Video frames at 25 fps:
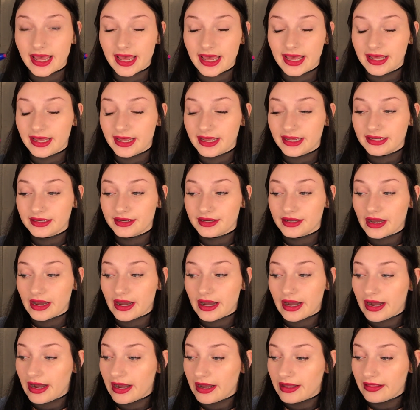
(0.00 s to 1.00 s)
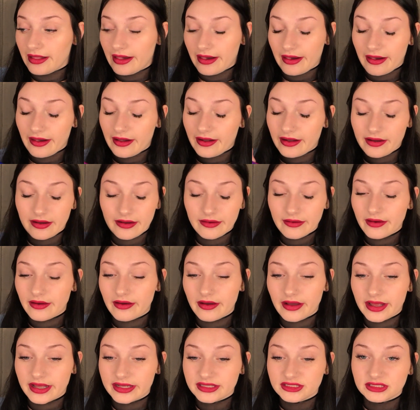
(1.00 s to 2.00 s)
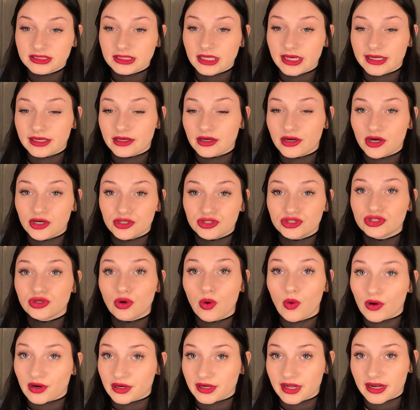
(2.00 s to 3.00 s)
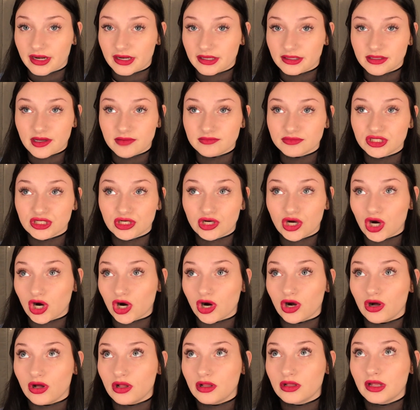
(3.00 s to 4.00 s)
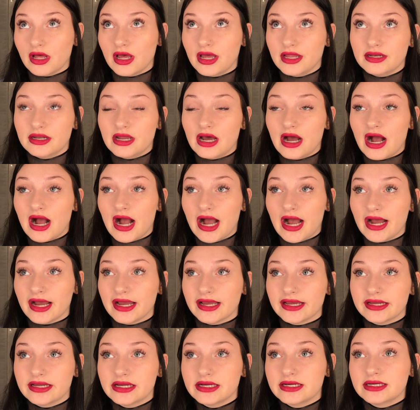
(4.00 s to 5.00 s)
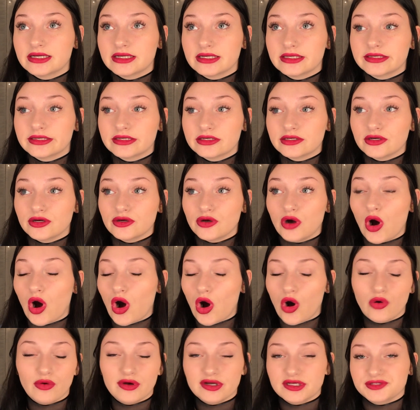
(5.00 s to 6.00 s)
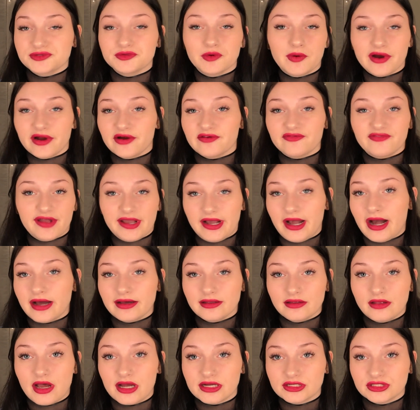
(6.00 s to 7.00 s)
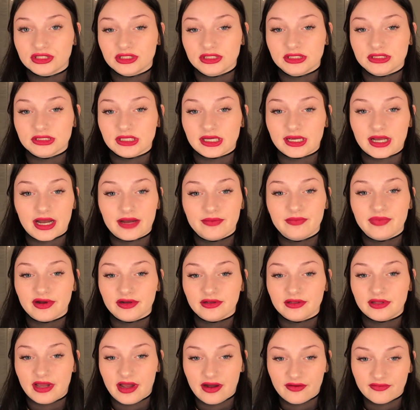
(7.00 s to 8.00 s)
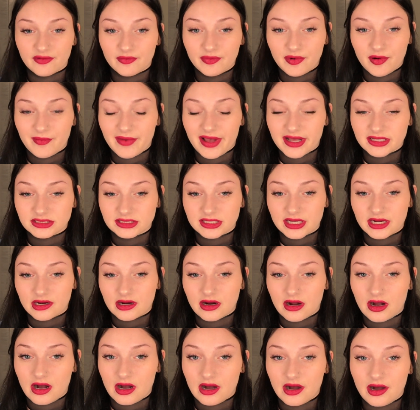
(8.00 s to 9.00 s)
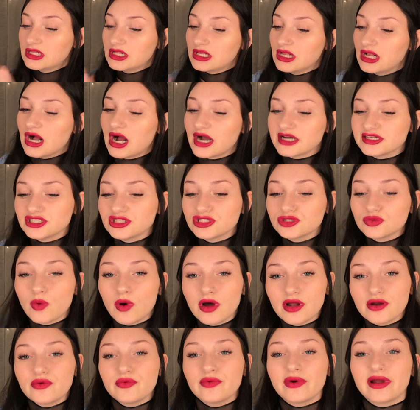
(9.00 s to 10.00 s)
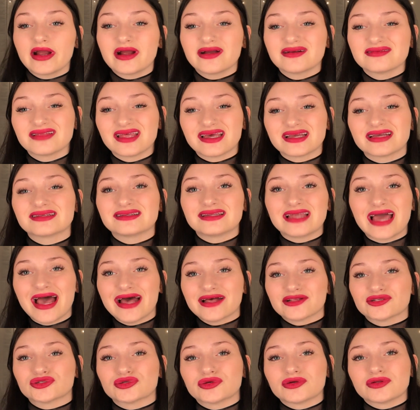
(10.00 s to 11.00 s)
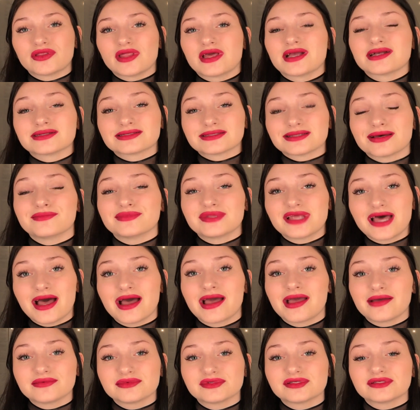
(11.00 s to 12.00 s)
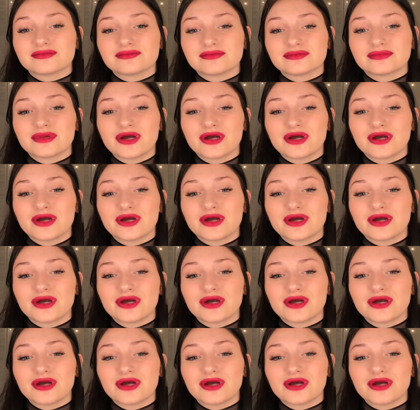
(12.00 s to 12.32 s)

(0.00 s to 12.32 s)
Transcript: and it's like a chore getting them to curl, and I always wear fake eyelashes. Like, I barely ever put mascara on. I just want to wear like natural things sometimes